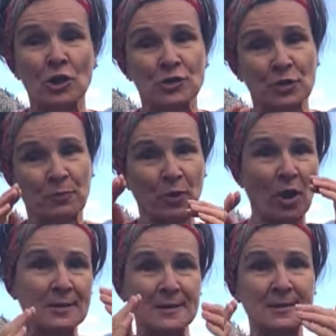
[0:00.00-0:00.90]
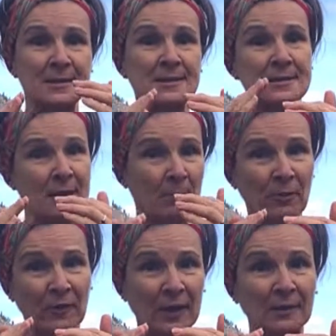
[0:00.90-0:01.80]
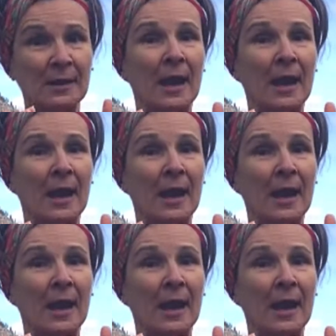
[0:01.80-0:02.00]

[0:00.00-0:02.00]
so it processes some of it